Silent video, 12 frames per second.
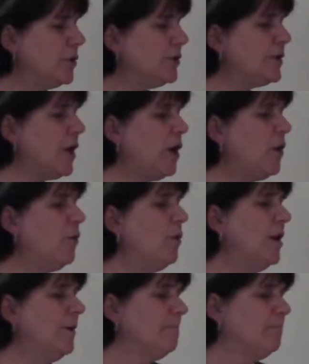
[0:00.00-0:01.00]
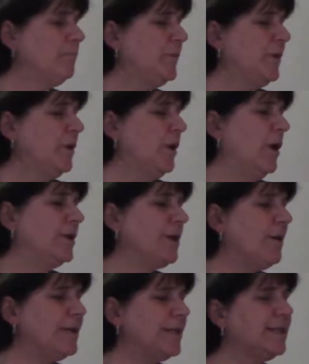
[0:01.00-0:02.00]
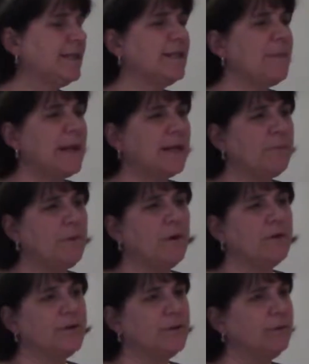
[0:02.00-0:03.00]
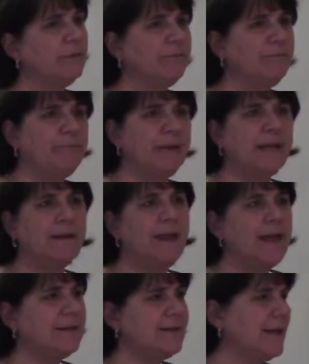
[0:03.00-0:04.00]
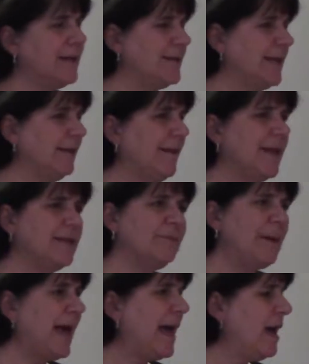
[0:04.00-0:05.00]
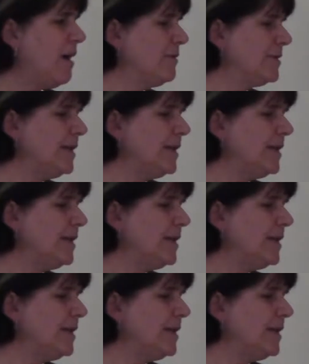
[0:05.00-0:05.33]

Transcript: So it's always a systematic approach. So BLS, ACLS, PALS,